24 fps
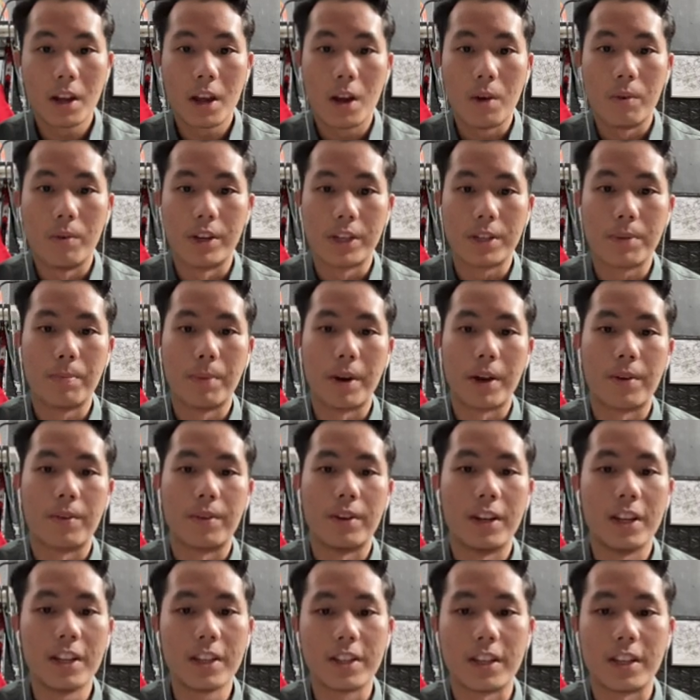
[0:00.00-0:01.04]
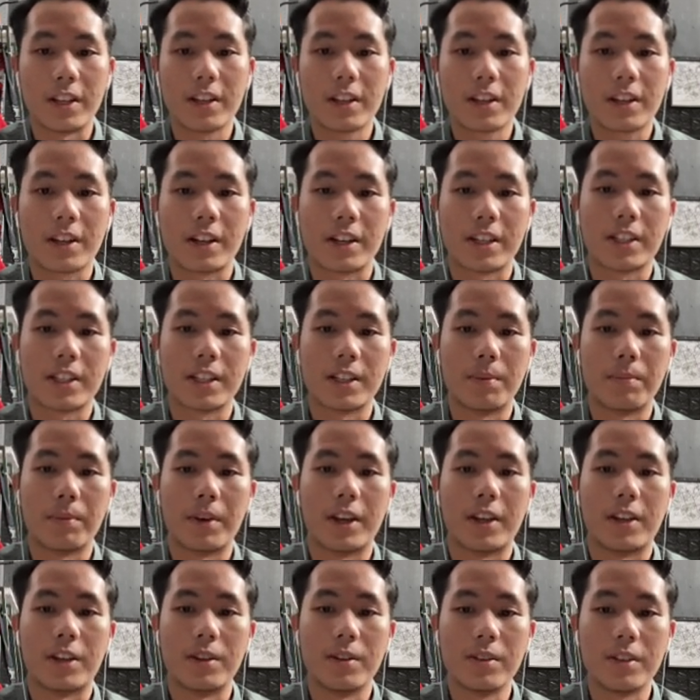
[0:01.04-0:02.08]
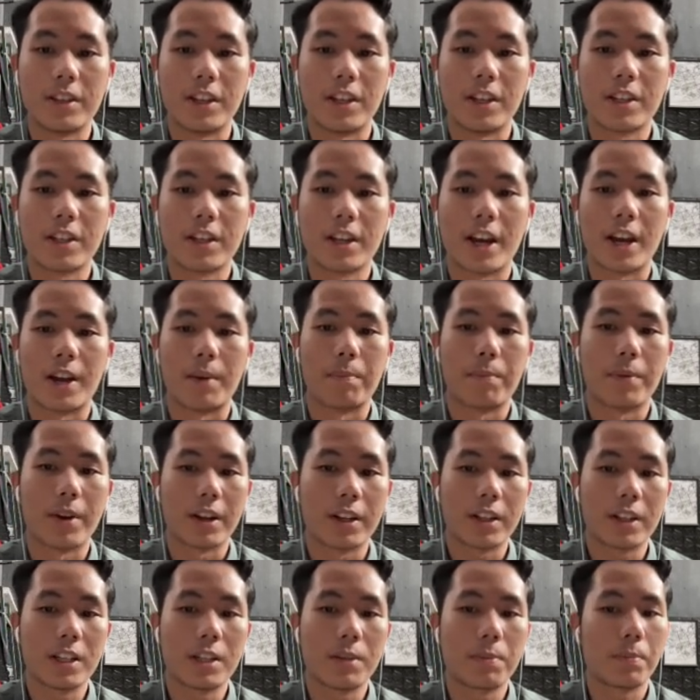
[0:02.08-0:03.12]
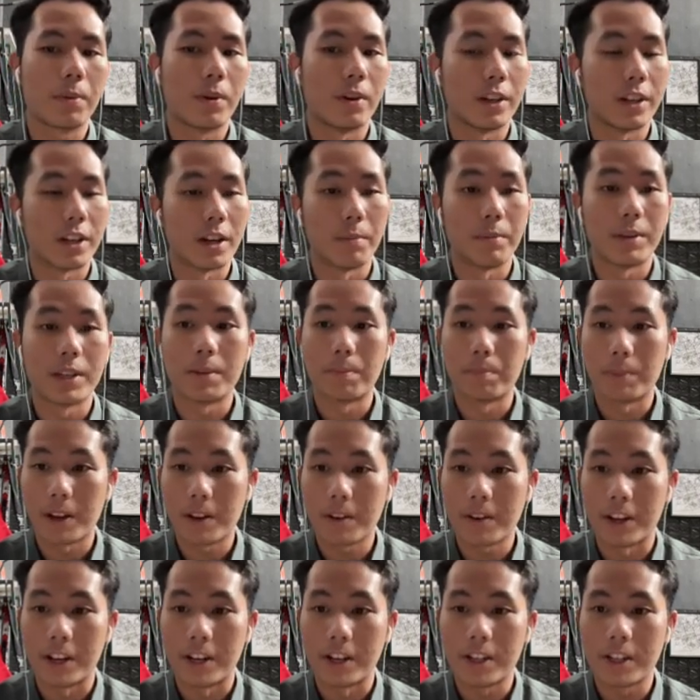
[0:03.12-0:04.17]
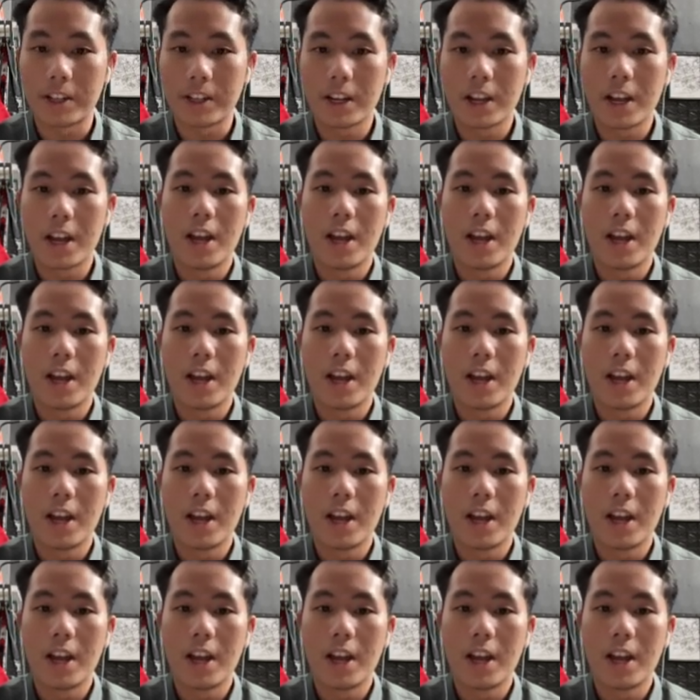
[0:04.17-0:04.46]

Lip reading: which by religion, custom and usage had practiced polygamous marriage.